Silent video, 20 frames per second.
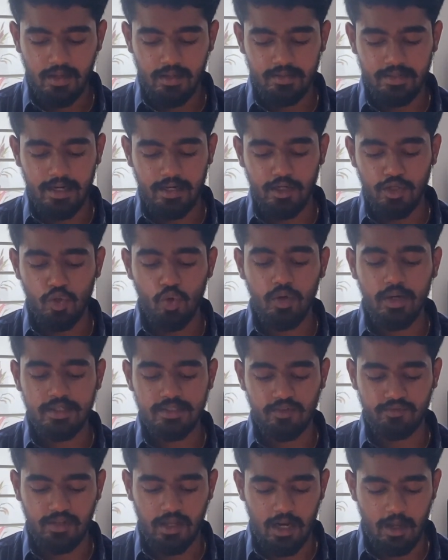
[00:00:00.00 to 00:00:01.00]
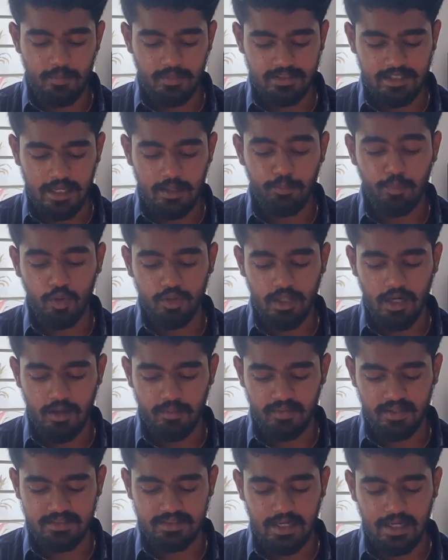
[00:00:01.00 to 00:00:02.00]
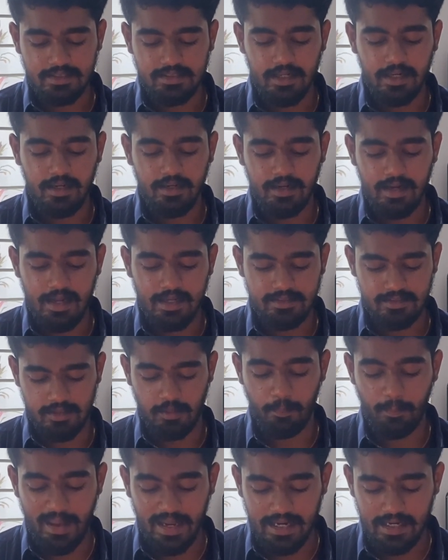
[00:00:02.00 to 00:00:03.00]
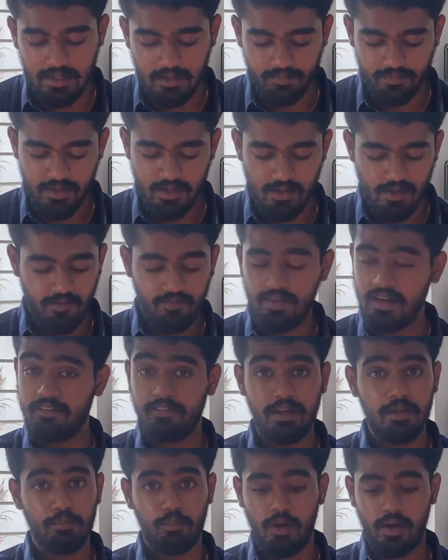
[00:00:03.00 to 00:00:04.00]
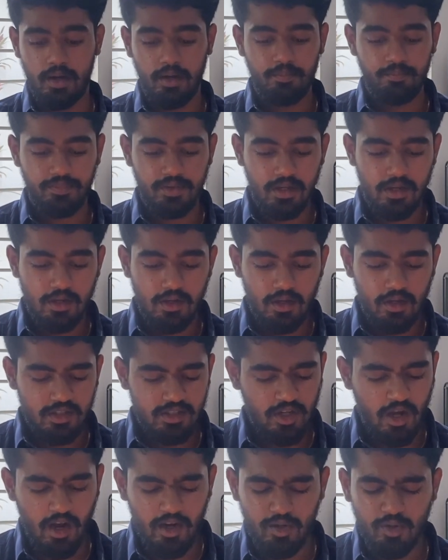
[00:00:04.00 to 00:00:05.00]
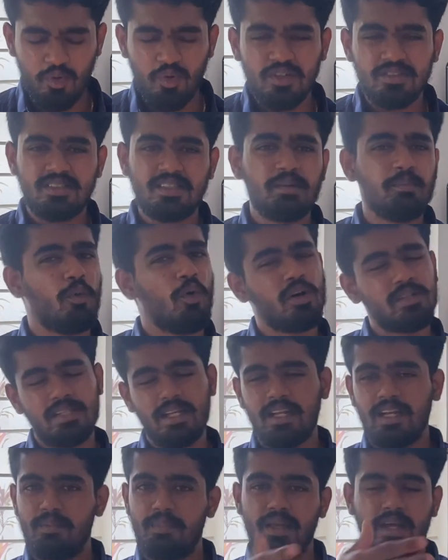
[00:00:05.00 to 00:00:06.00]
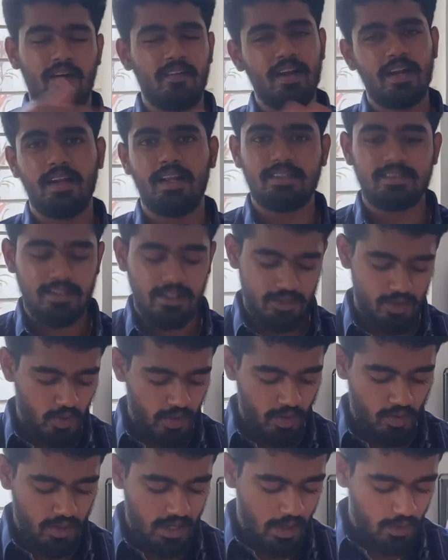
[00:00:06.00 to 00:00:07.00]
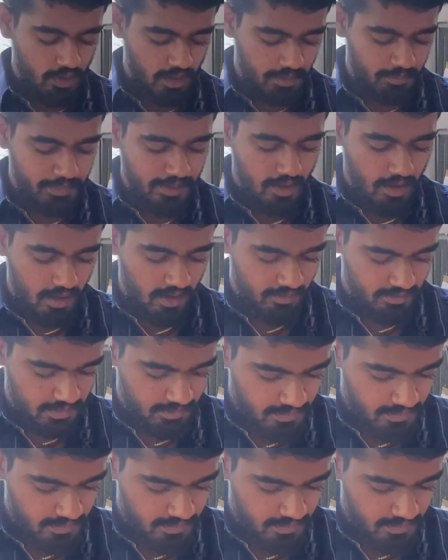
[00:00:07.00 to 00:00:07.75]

Then nucleus of thalamus, hypothalamus, ascending tracts, pain, very, very important. Short notes, mostly it will be covered in essay, so I don't have to repeat all of